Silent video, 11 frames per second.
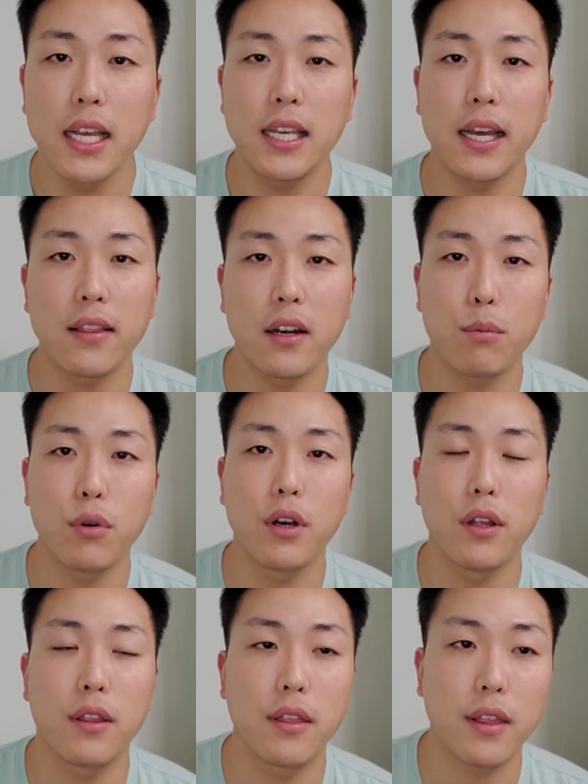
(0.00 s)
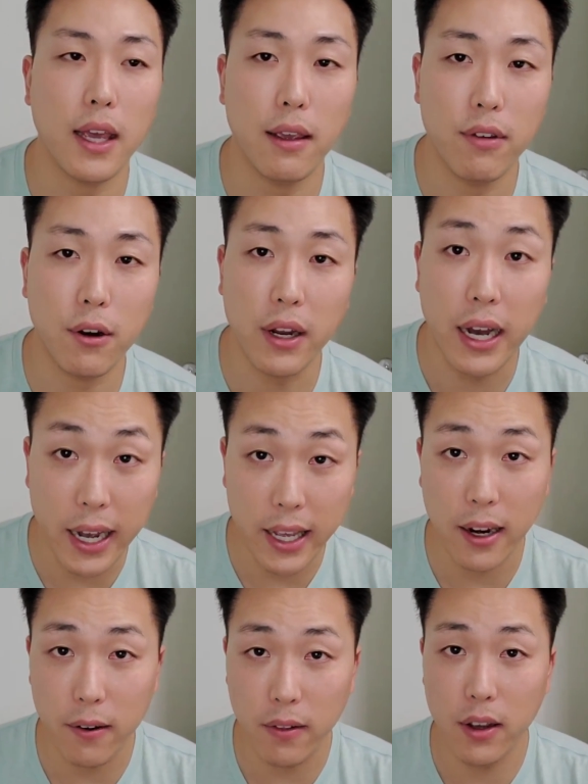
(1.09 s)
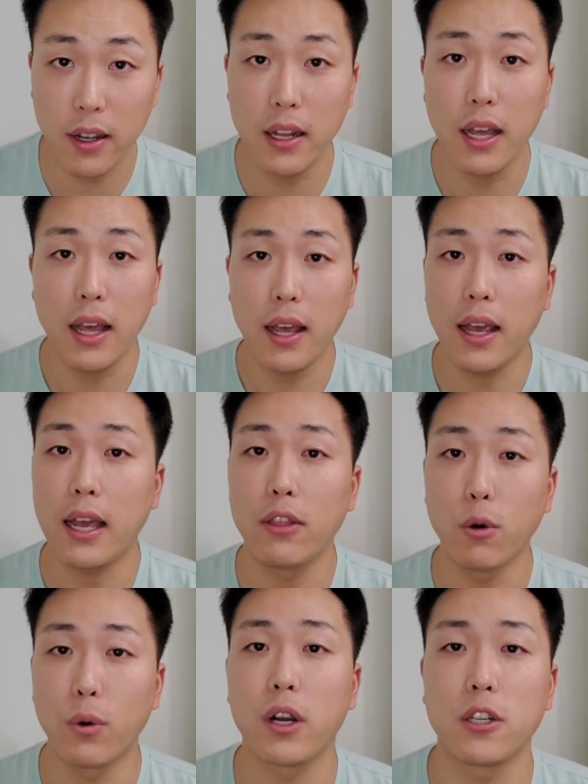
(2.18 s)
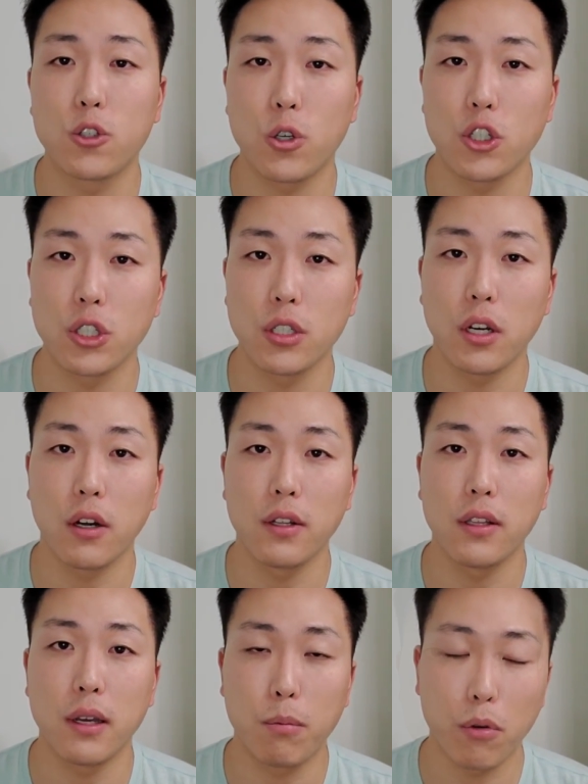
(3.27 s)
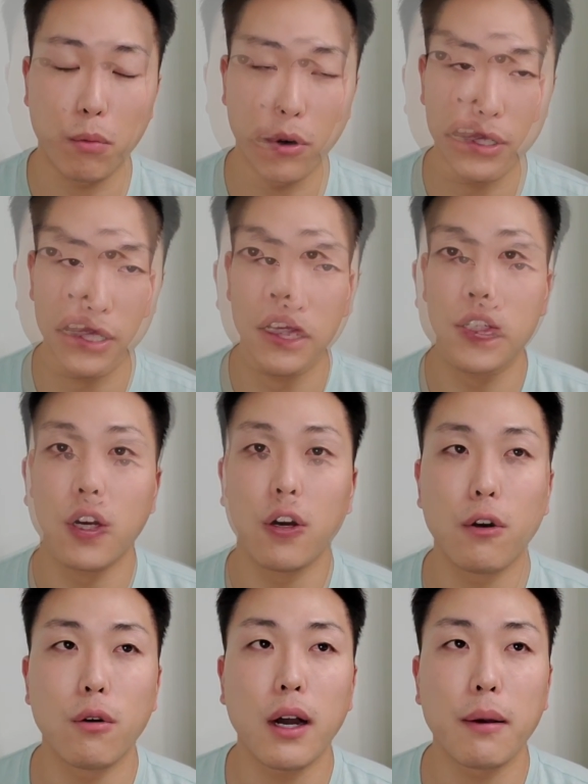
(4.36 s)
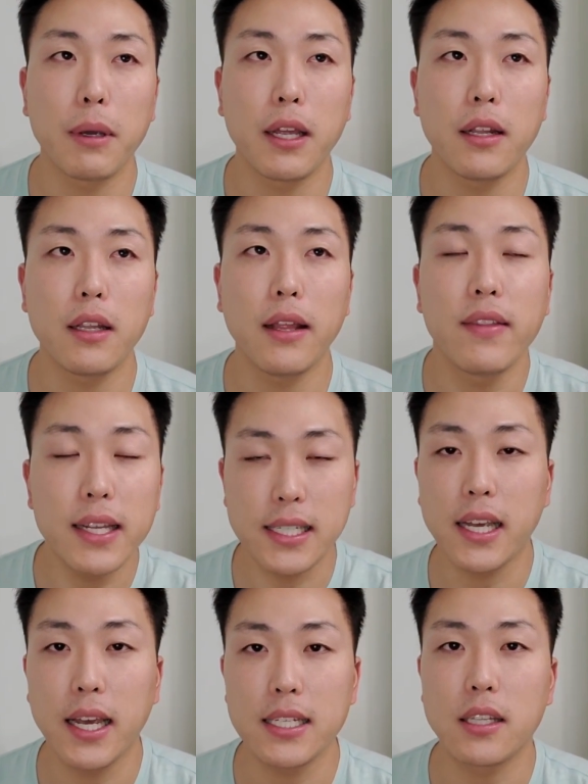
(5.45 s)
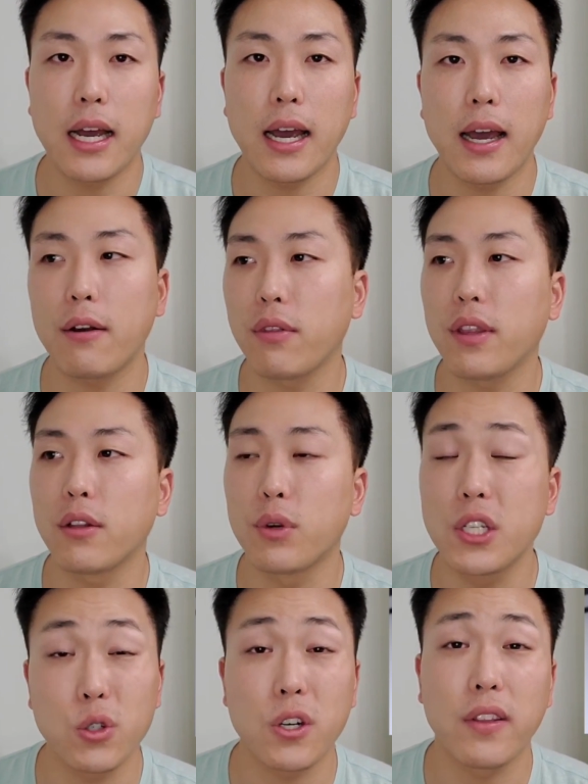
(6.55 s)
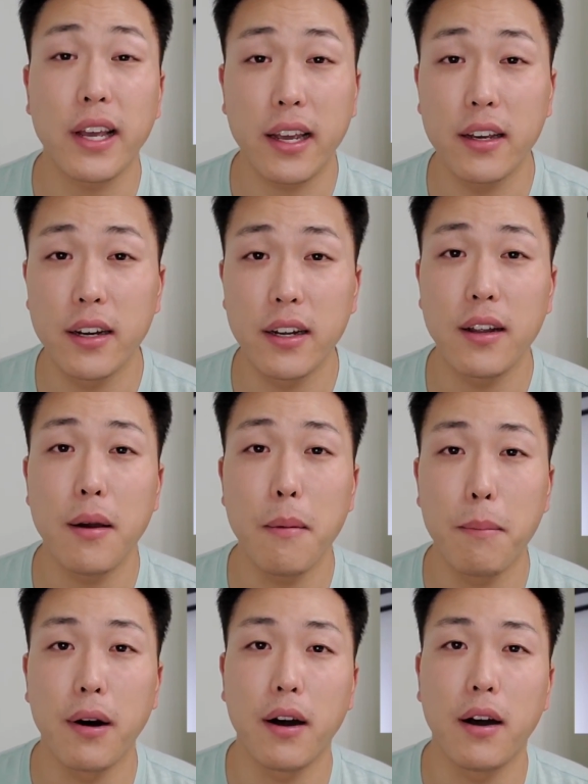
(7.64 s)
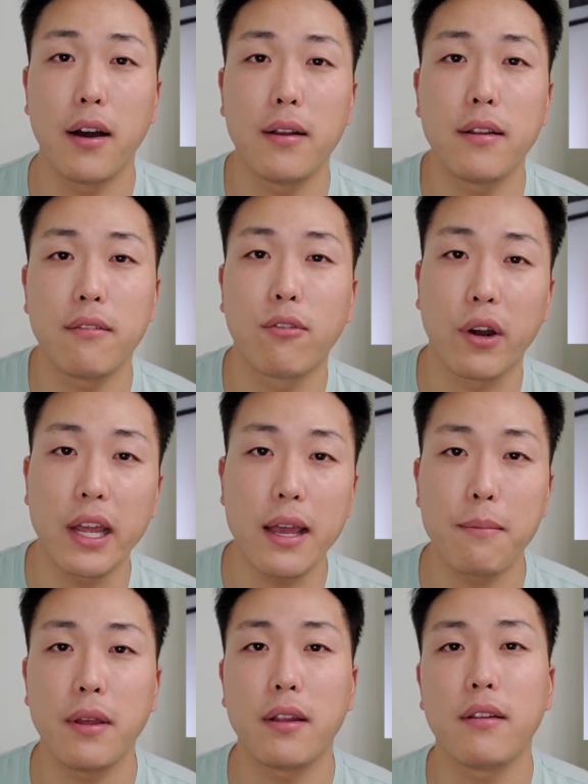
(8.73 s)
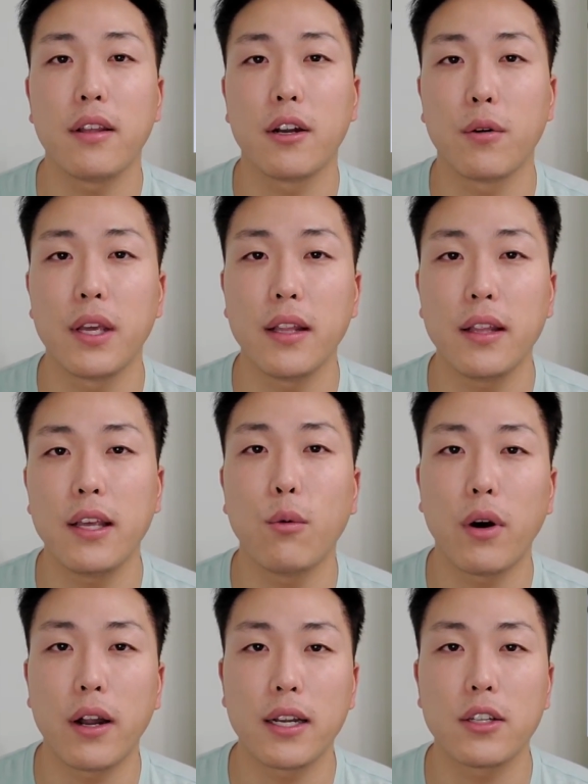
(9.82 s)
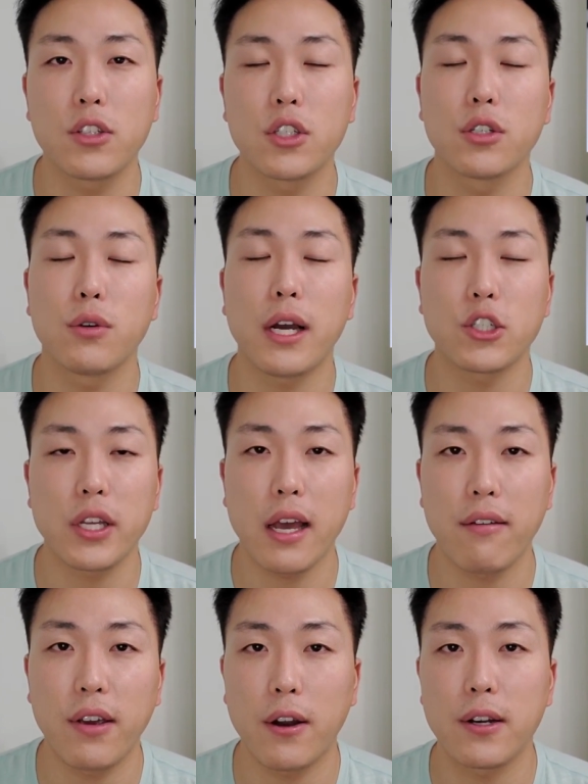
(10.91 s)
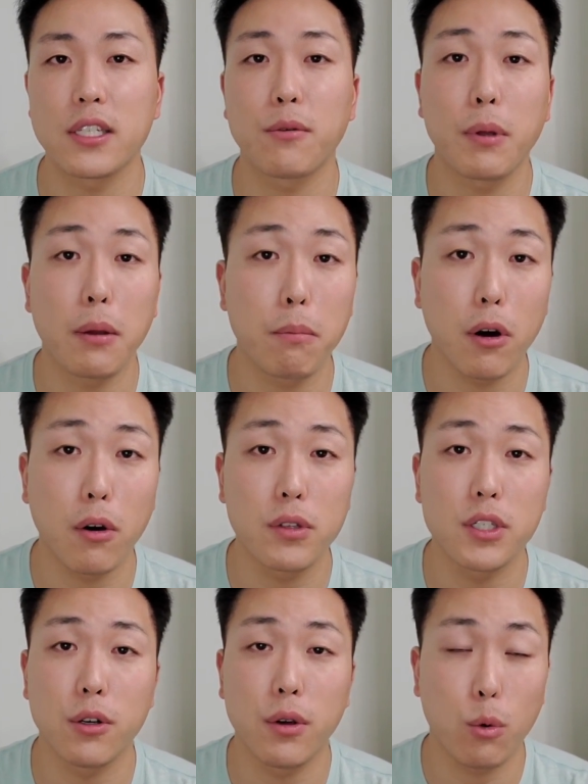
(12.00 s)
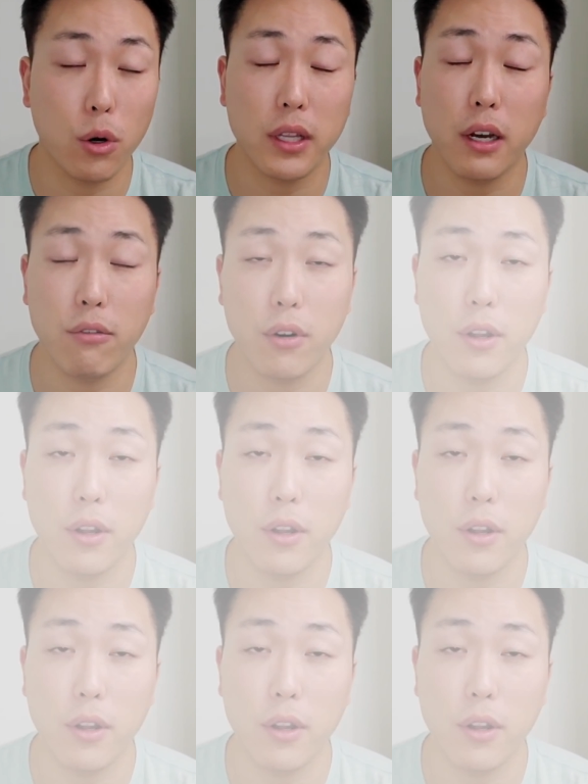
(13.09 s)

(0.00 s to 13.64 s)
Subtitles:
he ended up with a very high hairline and no reconstruction on the temporal points. So, I mean, in this case, I don't think the results are that good, but for him, he wanted it to actually have hair instead of being bald, so it worked out for